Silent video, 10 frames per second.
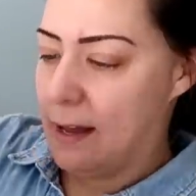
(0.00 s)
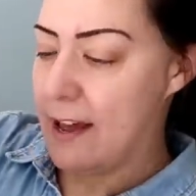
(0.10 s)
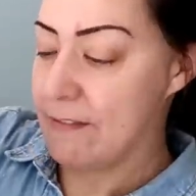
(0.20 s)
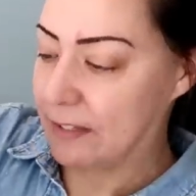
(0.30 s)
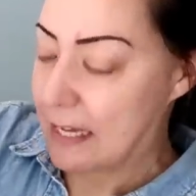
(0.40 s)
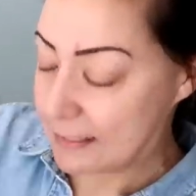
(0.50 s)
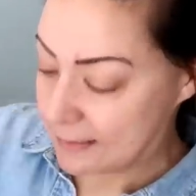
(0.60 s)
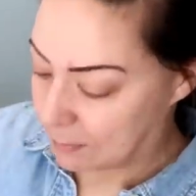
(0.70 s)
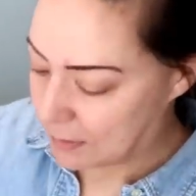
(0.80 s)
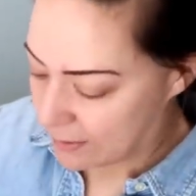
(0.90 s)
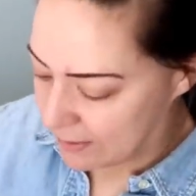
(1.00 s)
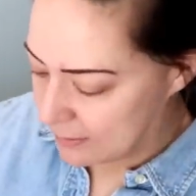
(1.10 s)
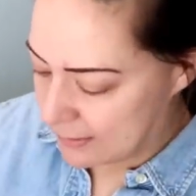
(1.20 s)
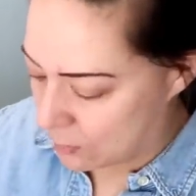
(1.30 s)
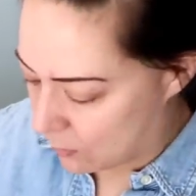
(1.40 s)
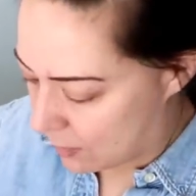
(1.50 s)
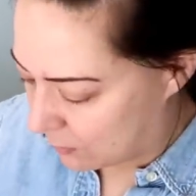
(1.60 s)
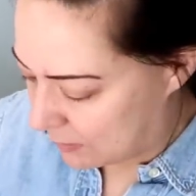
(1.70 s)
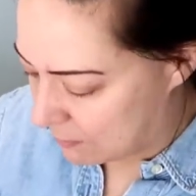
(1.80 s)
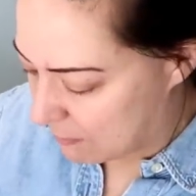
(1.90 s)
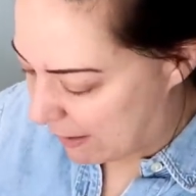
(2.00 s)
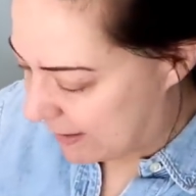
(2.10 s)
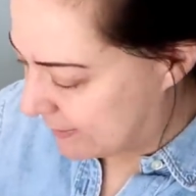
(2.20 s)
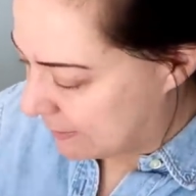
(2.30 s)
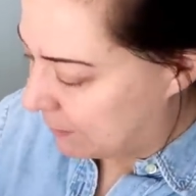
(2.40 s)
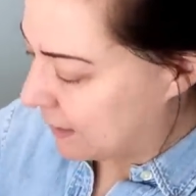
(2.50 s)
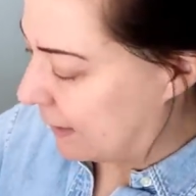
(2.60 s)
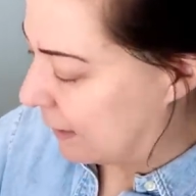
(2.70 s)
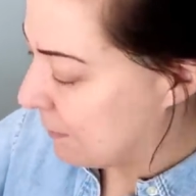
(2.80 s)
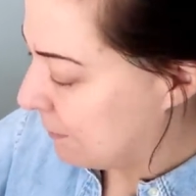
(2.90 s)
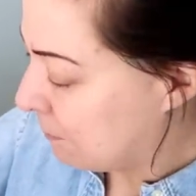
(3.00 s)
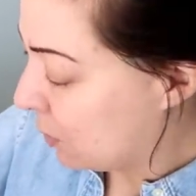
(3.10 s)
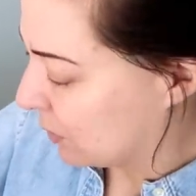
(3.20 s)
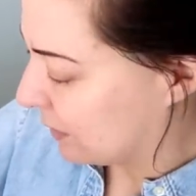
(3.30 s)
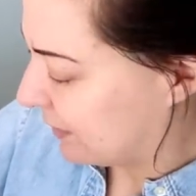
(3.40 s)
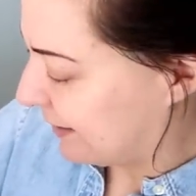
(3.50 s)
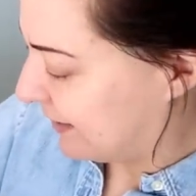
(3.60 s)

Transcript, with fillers: I have a lot of supplies, so I wouldn't buy something more